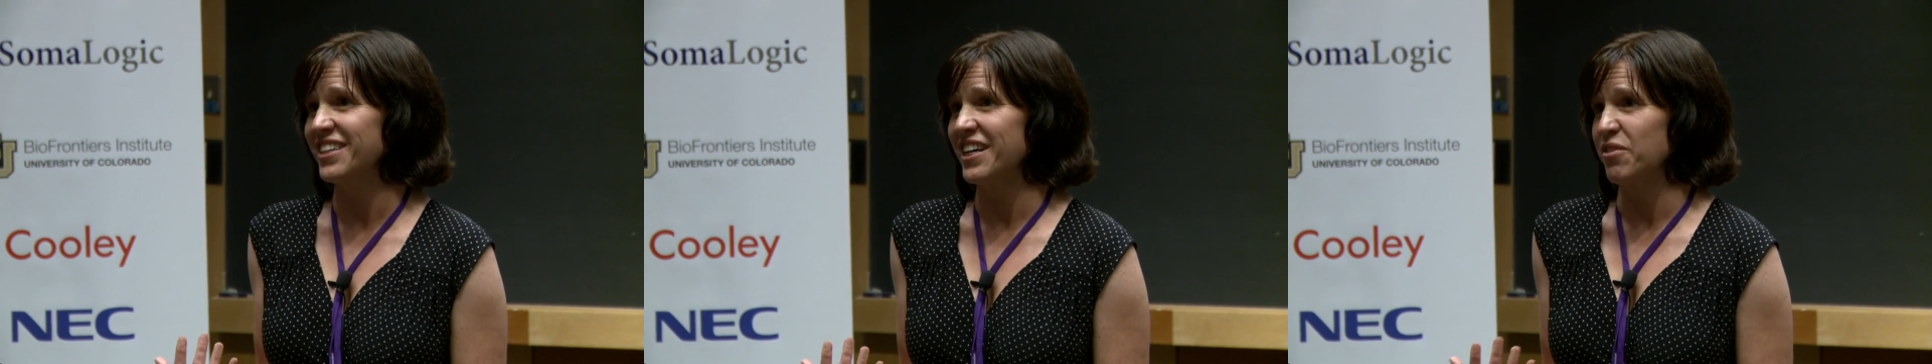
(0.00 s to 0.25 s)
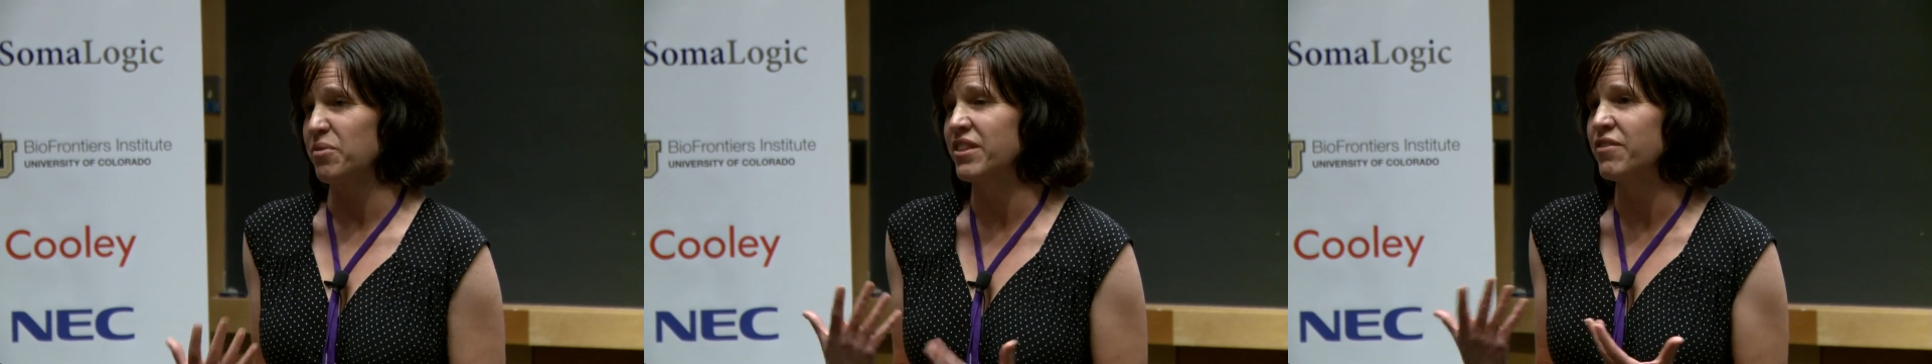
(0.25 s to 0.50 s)

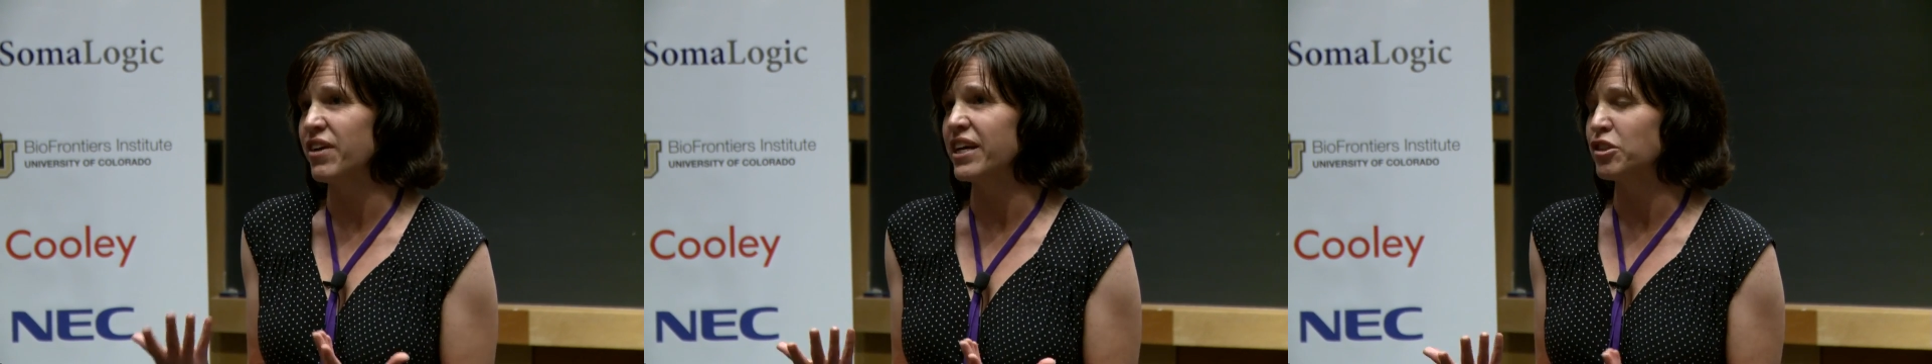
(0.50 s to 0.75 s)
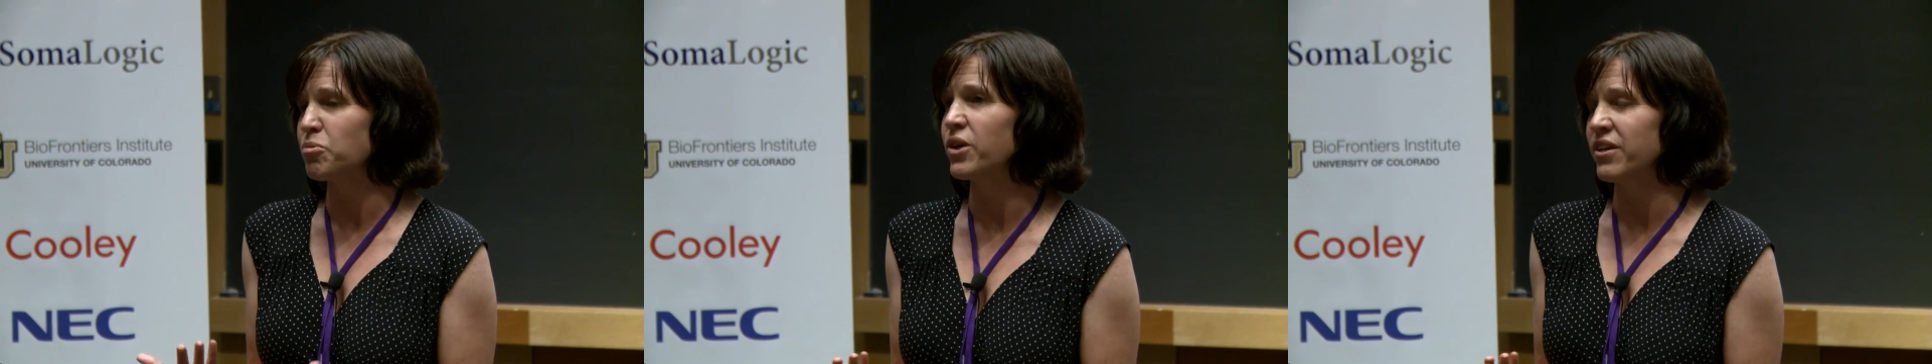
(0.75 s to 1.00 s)
with the
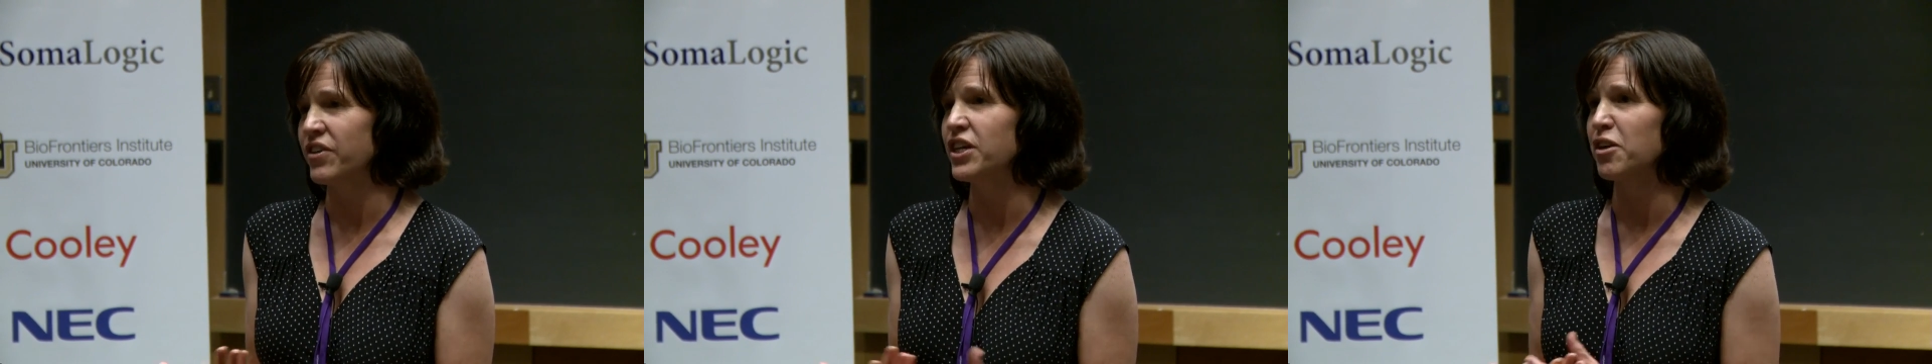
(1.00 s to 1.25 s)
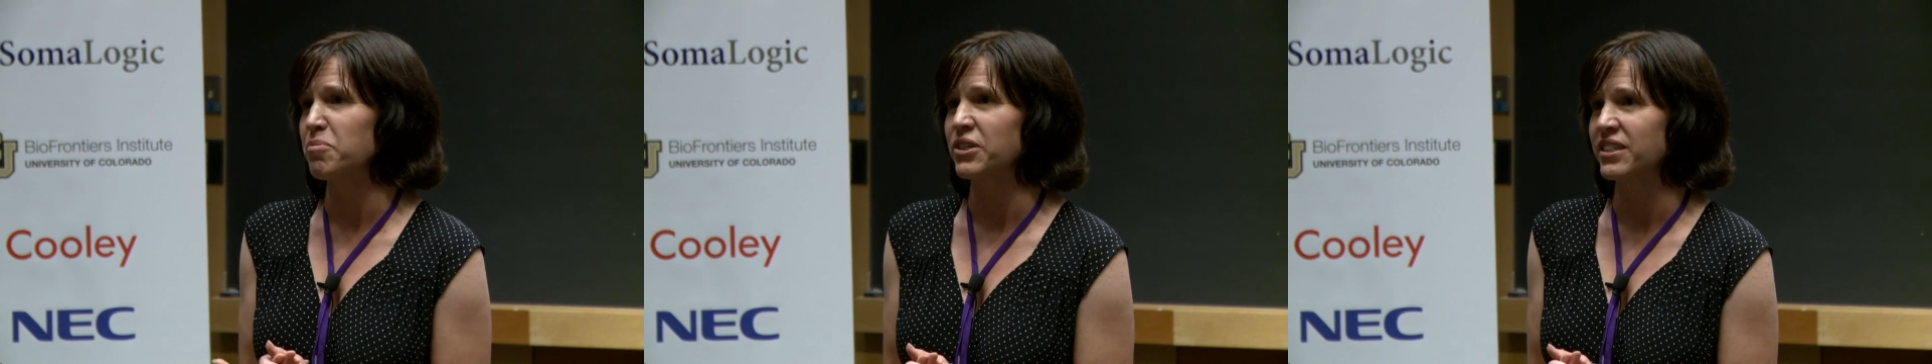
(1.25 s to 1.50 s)
vantage point of a
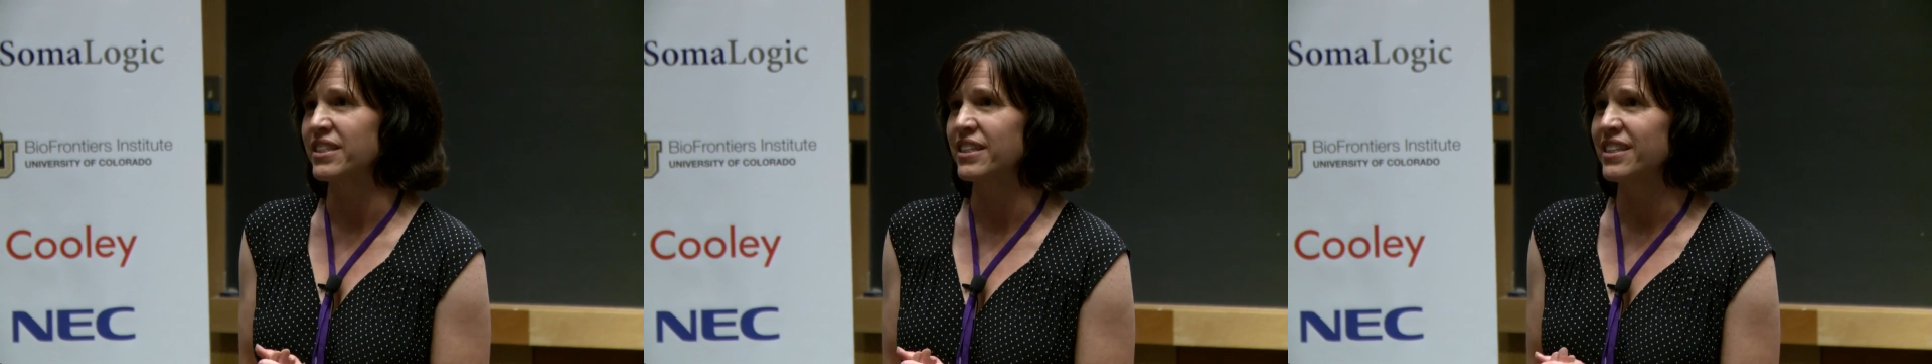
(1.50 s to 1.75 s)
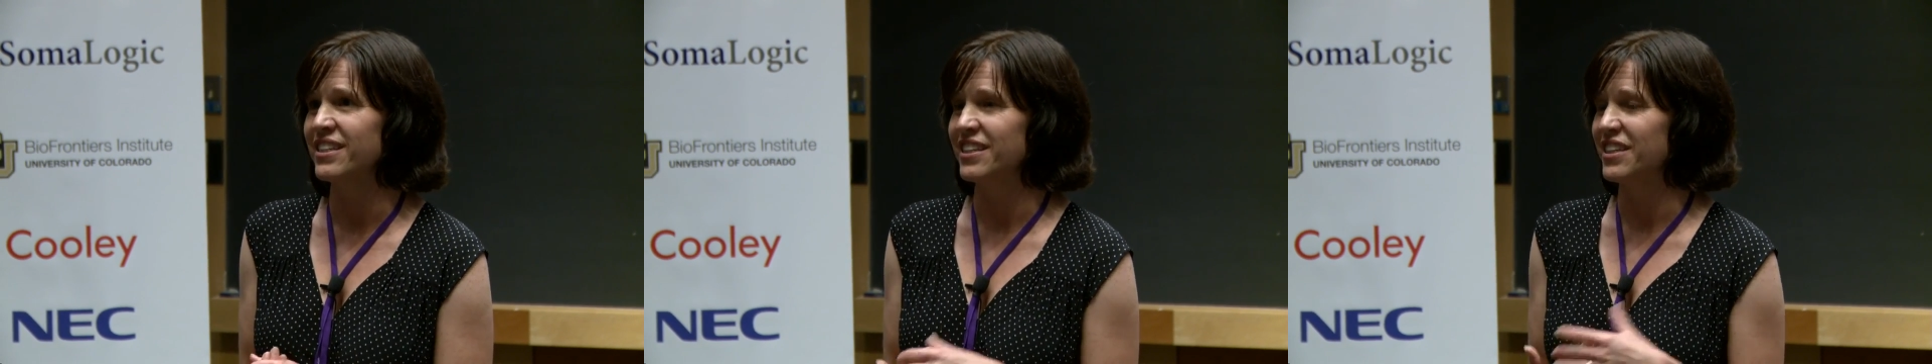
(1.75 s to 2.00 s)
young
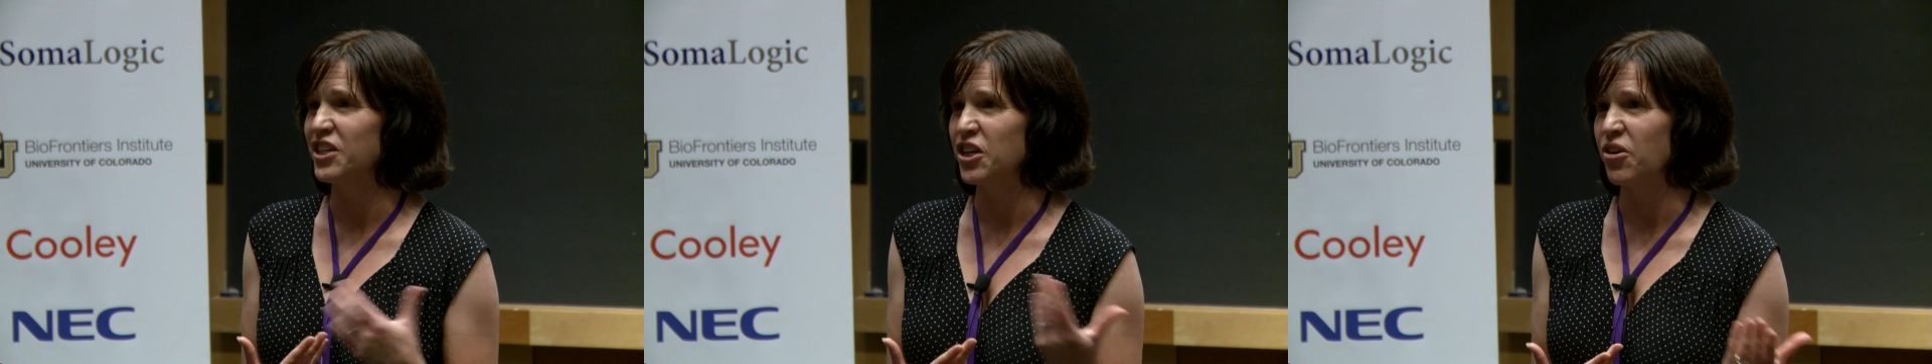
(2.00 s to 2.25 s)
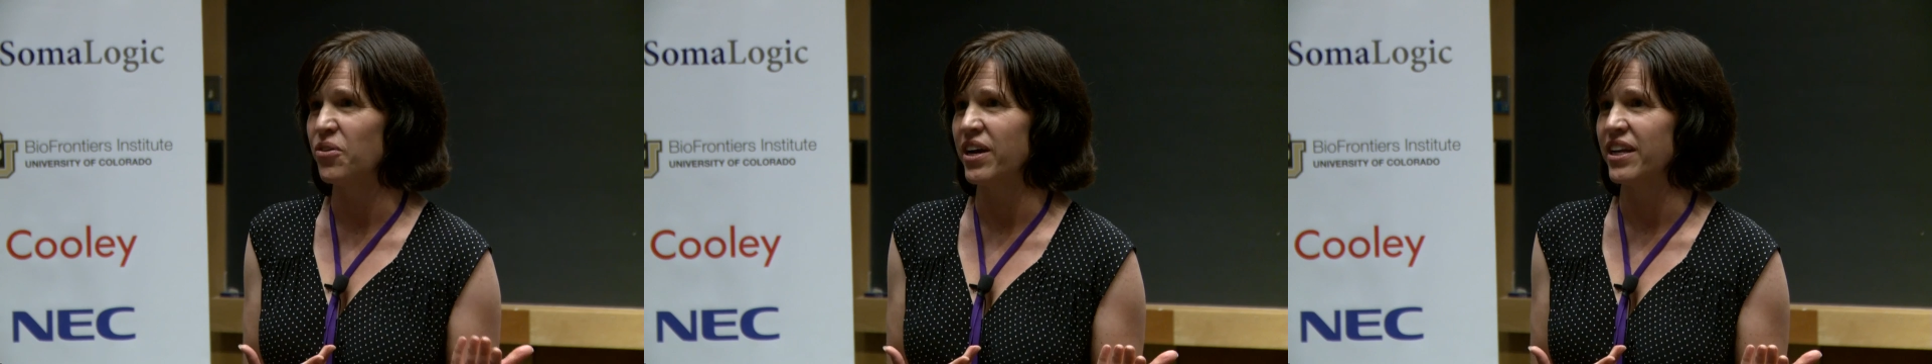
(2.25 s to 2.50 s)
person, you
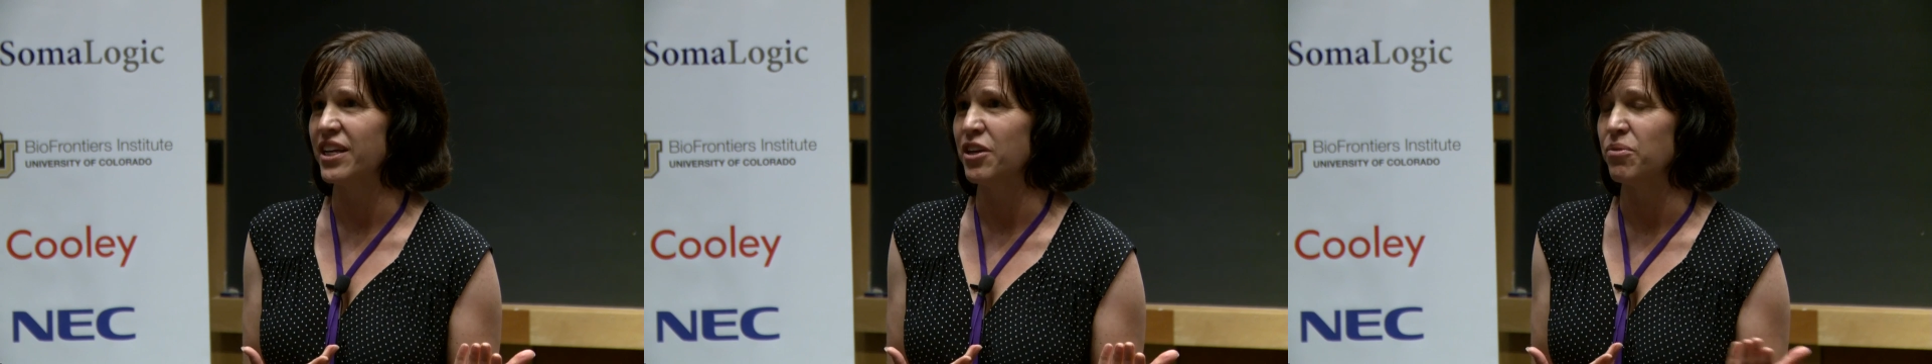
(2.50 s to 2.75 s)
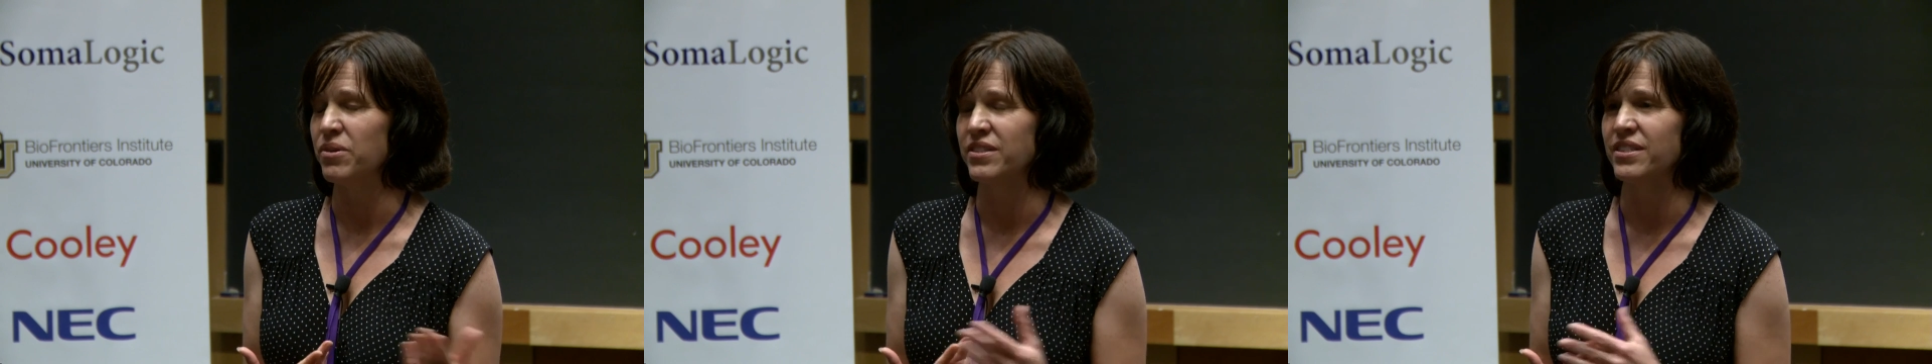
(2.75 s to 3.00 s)
know, and he was.